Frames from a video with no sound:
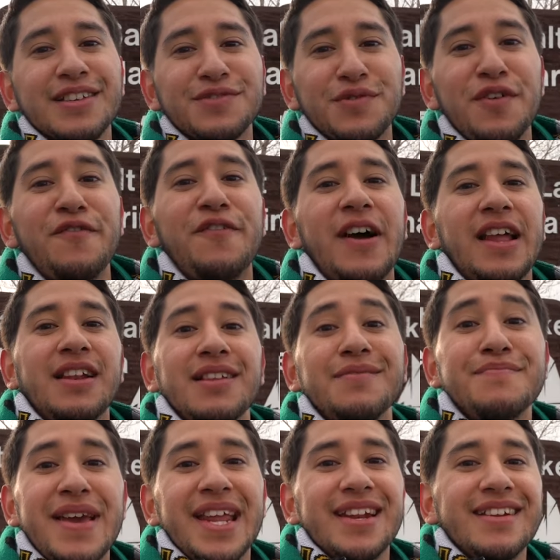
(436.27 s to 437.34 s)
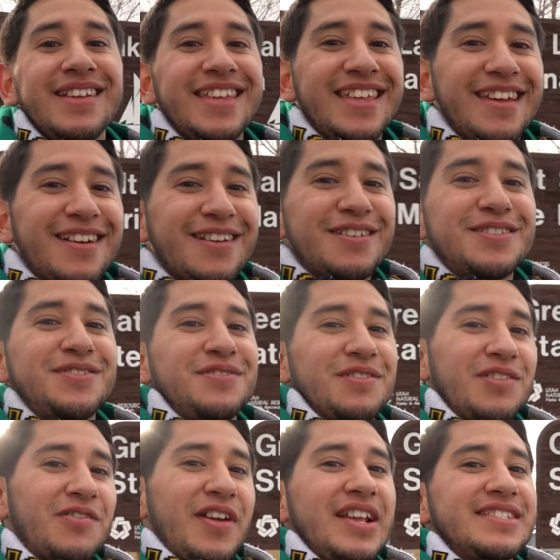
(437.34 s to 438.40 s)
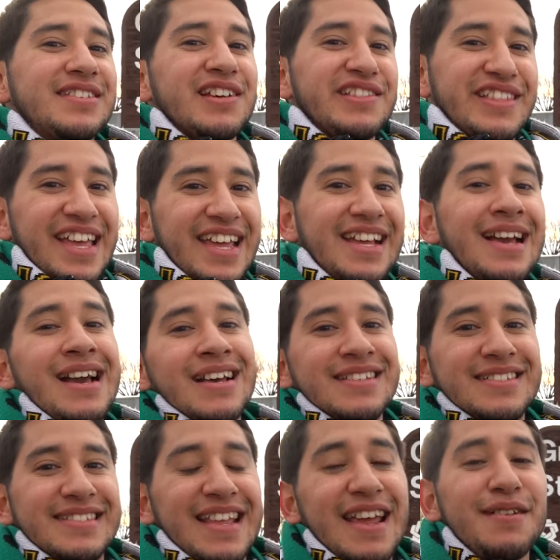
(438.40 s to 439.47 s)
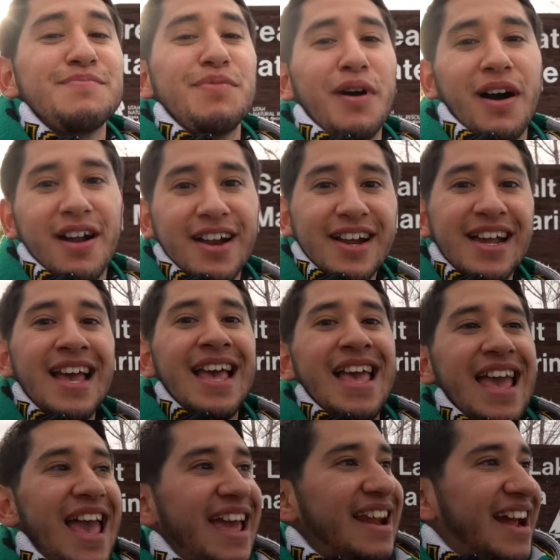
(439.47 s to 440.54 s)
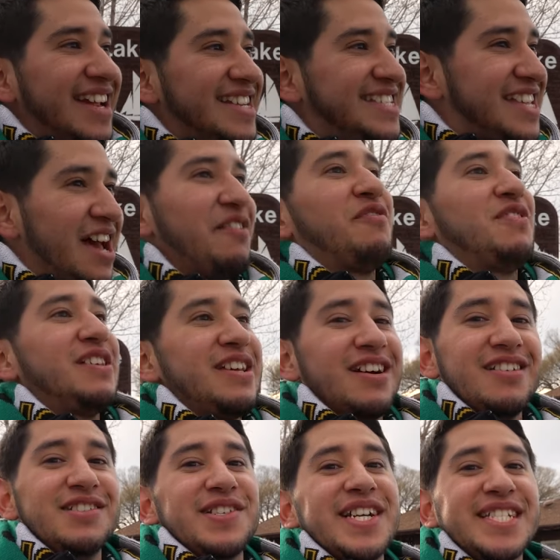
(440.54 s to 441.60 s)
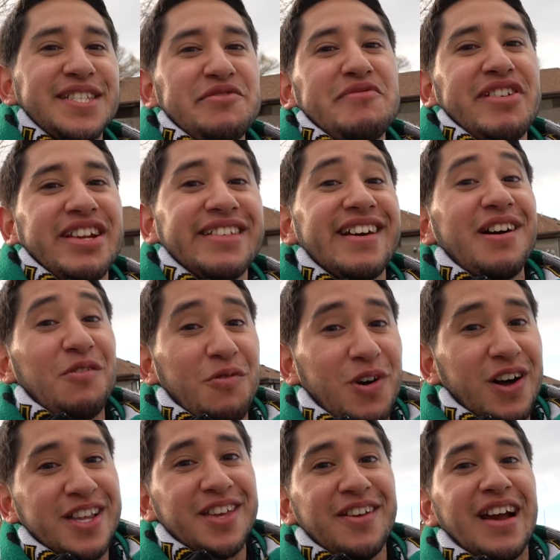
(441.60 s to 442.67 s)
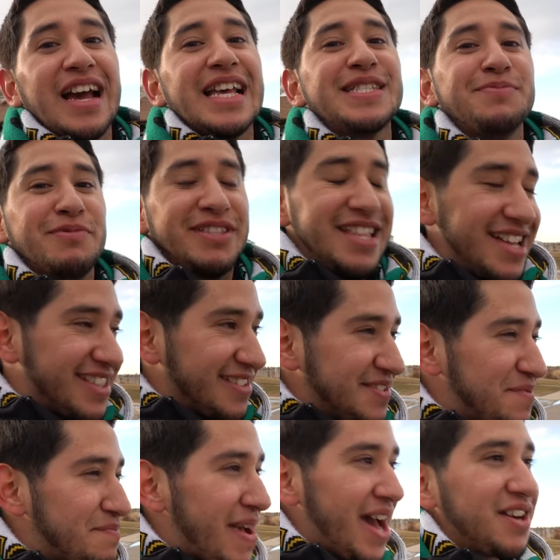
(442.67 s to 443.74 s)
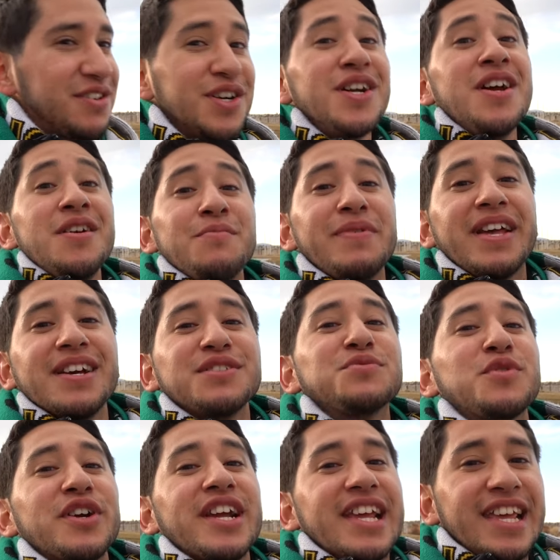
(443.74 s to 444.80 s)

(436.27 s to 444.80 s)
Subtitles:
We finally made it here to the Great Salt Lake State Park, and I definitely underestimated that walk, you guys, but that doesn't matter because we're